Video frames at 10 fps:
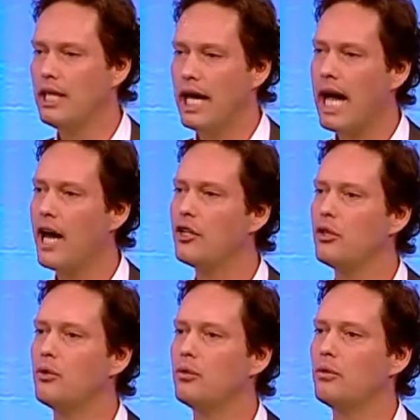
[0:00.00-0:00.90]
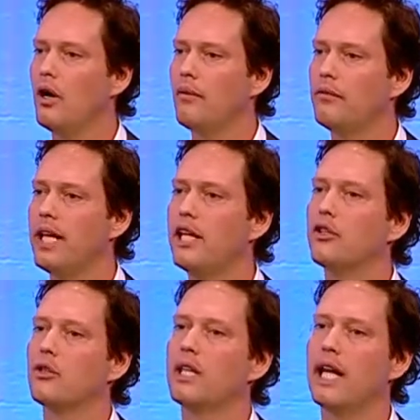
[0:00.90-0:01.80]
How do you take
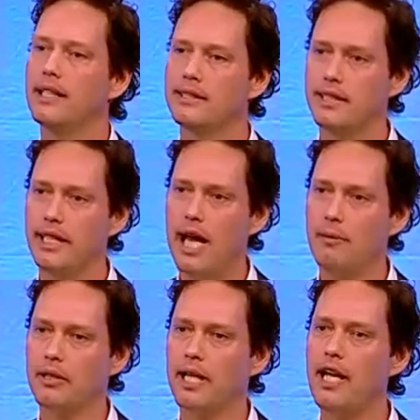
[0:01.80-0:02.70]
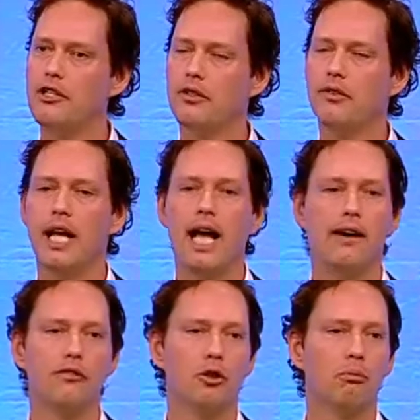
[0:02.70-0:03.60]
your legacy applications that
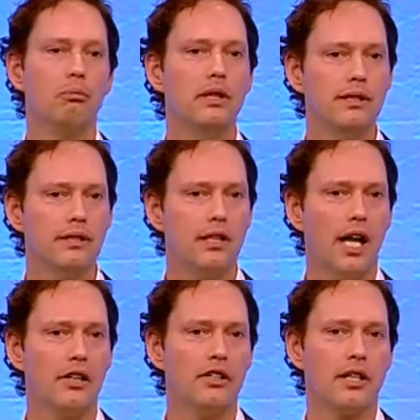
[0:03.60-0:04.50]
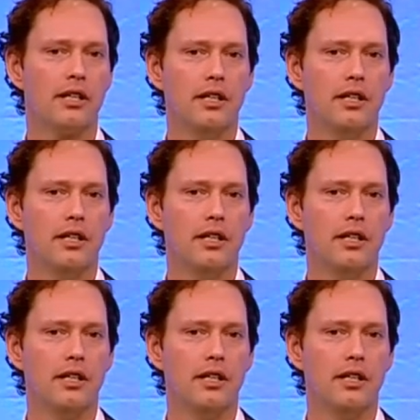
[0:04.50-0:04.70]
have your business logic,